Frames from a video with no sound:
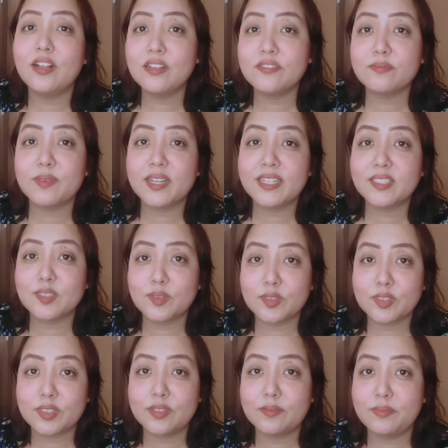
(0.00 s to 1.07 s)
all of my
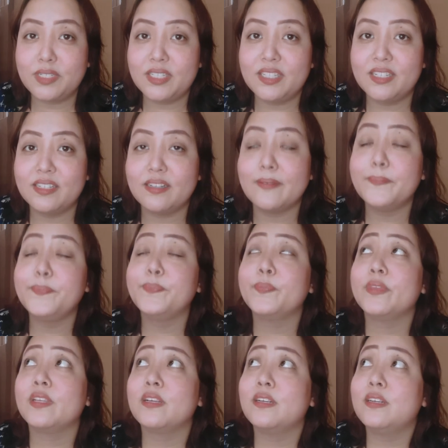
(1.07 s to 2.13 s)
social media
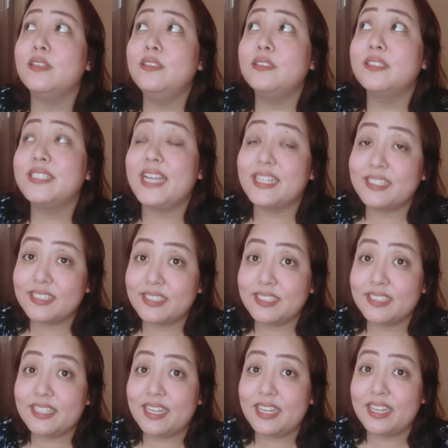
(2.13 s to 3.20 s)

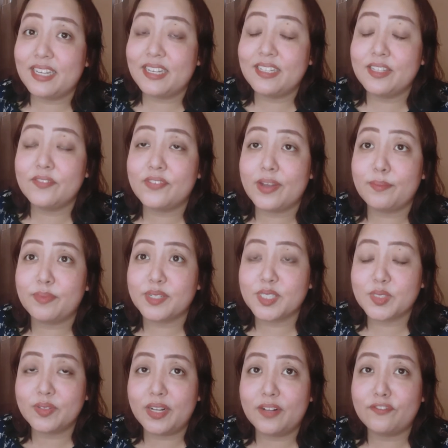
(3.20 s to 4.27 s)
yesterday, November
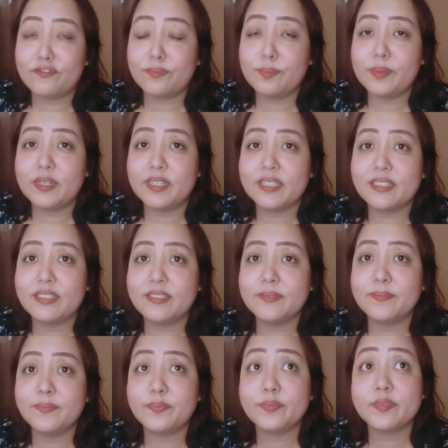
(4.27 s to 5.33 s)
12th. But
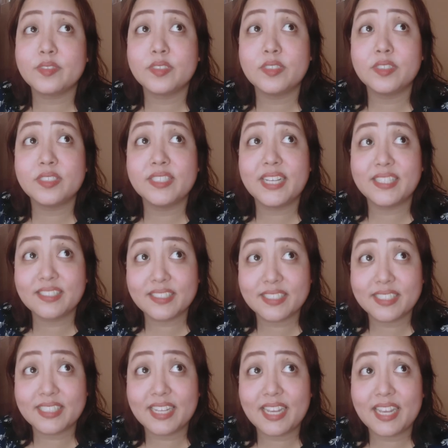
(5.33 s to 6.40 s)

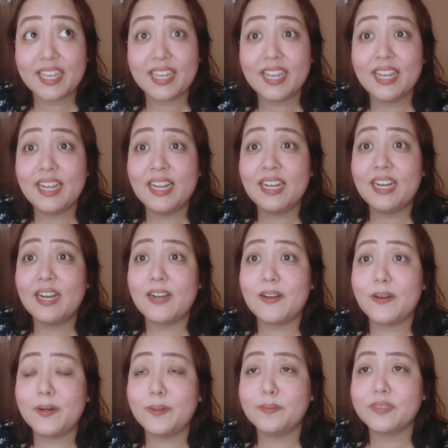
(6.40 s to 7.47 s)
yesterday,
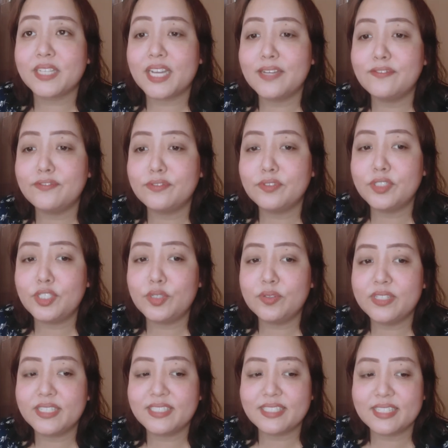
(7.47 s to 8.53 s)
Typhoon
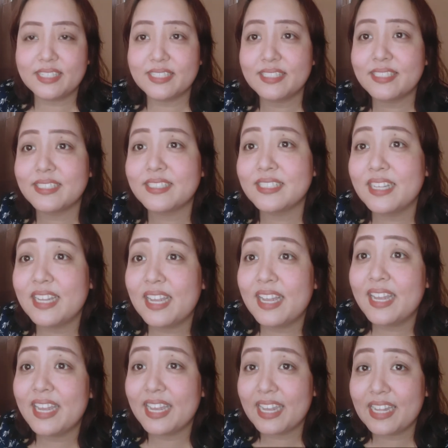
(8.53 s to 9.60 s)
Ulysses
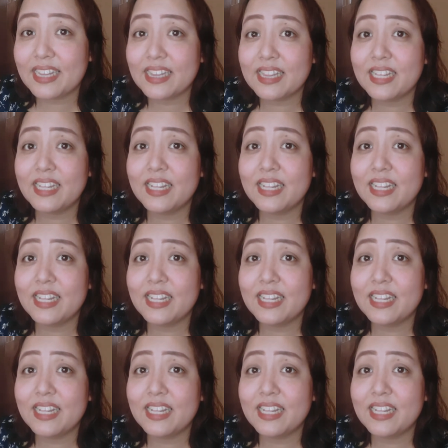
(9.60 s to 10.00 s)
hit